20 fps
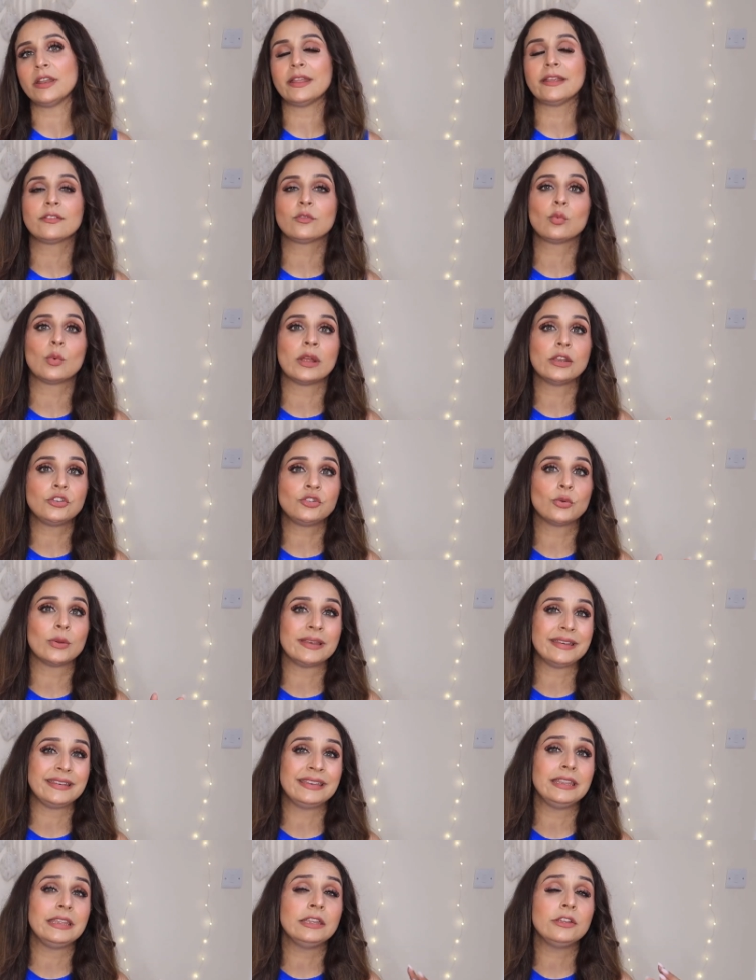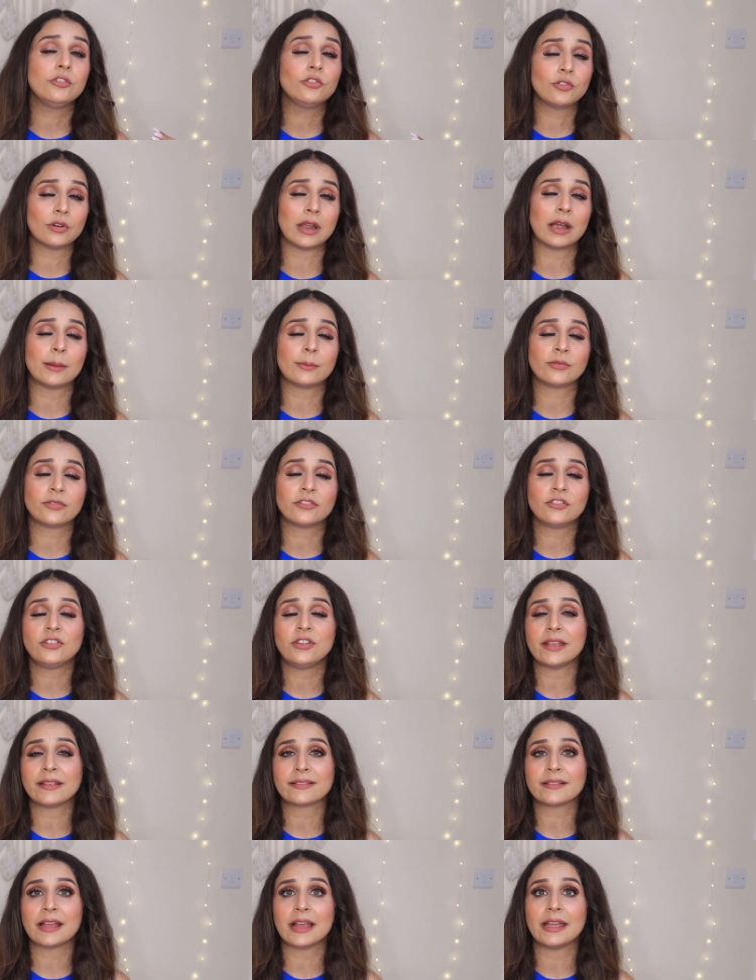is 120 grams.
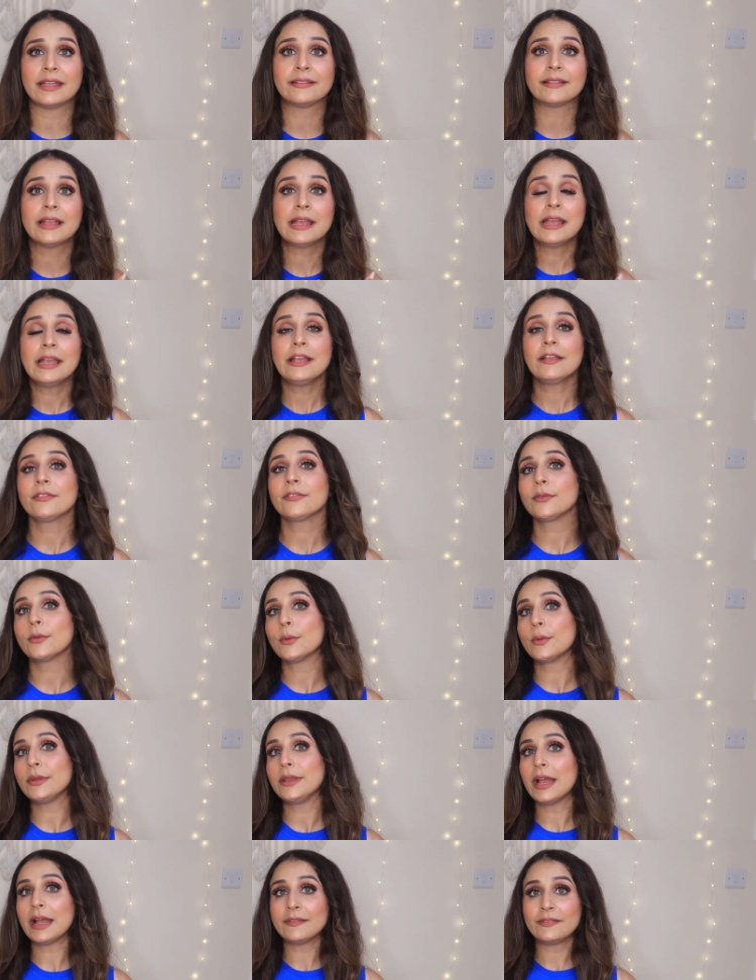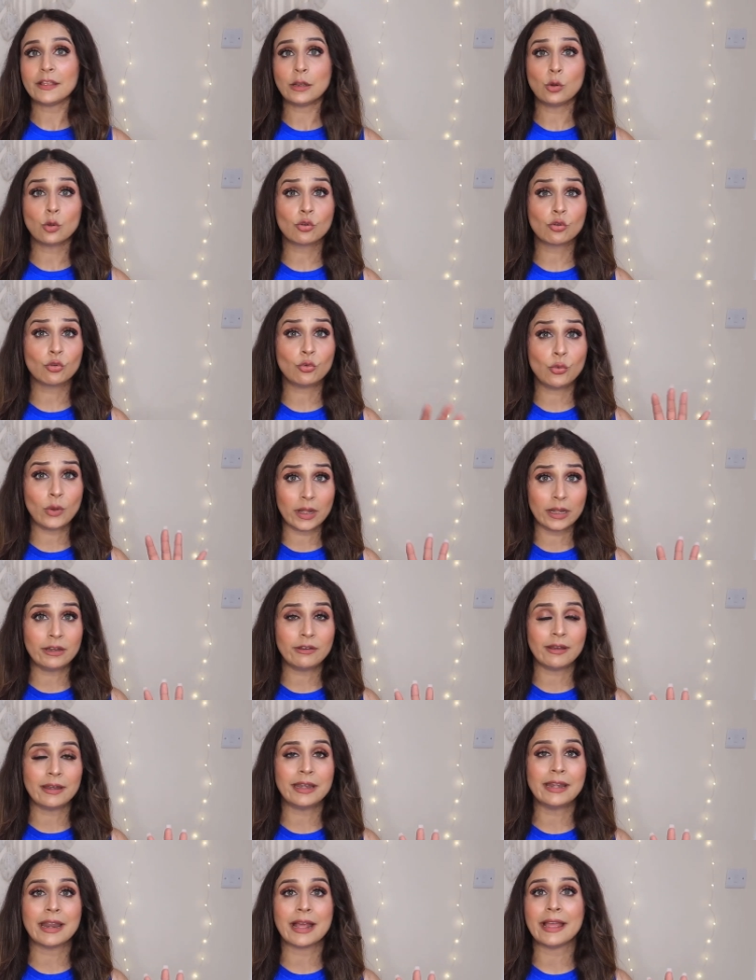Yes guys, so yeah, they look
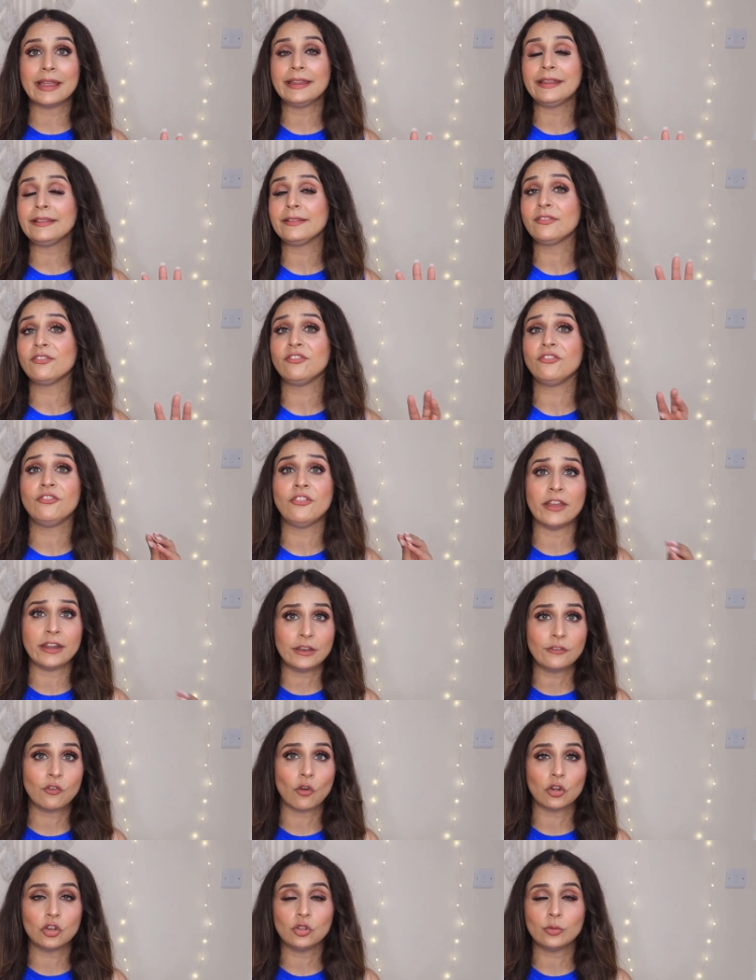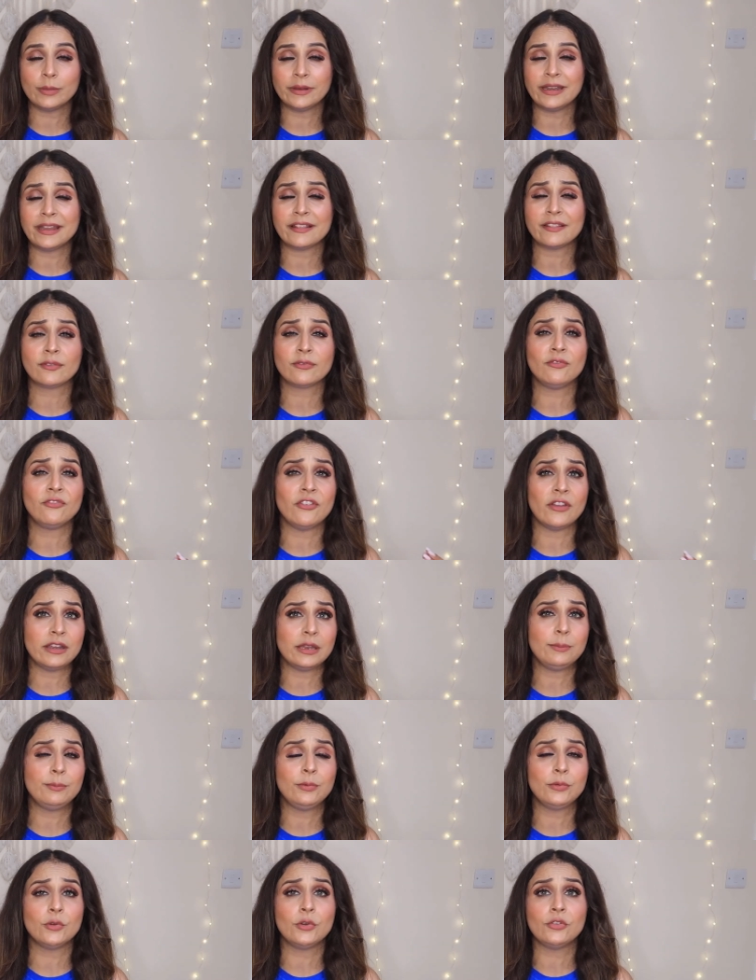really nice, very voluminous, very
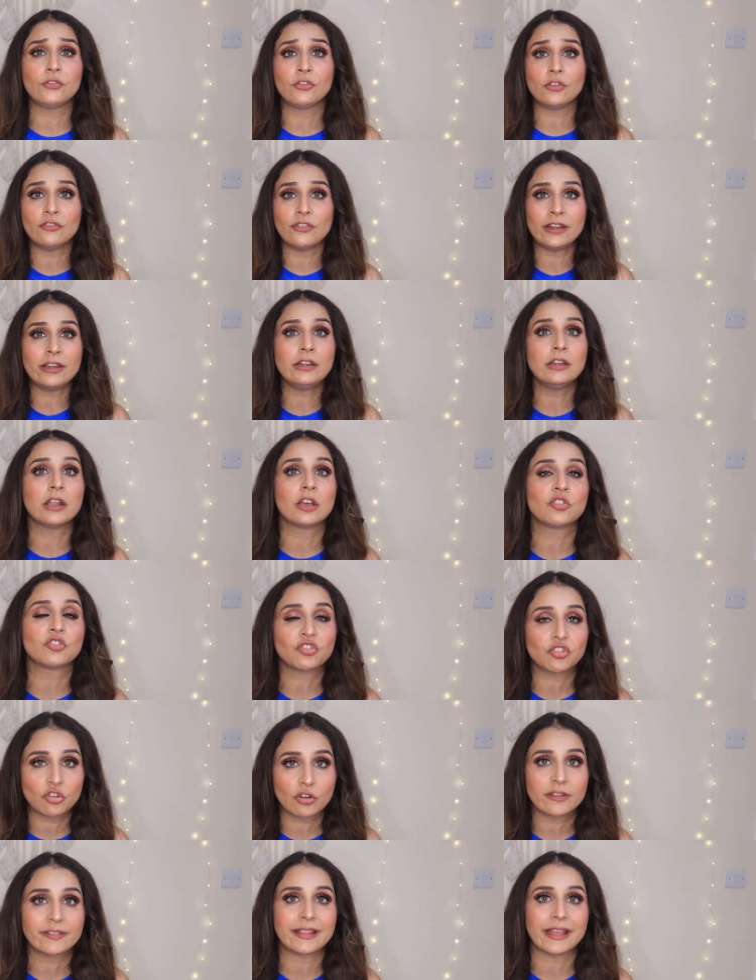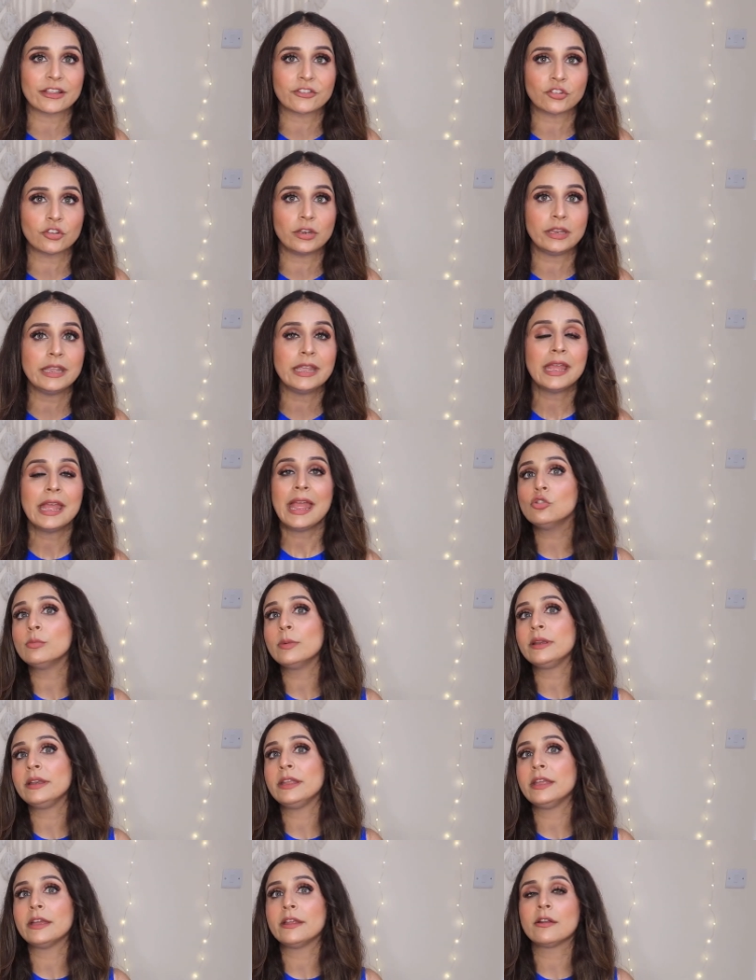beautiful, very lustrous actually.
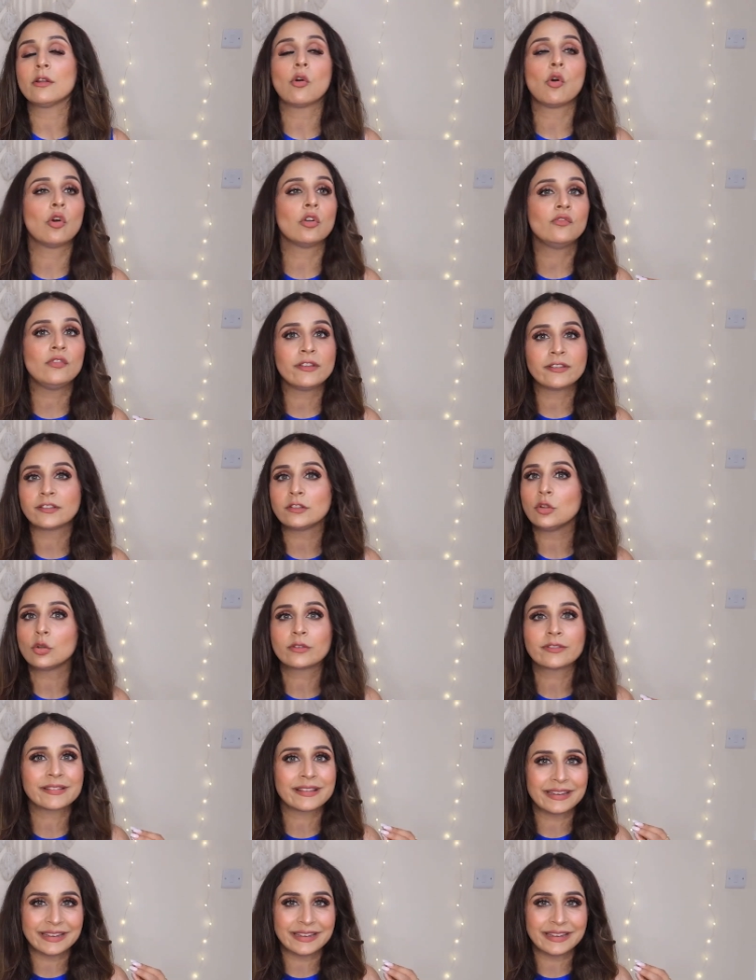Human hair always looks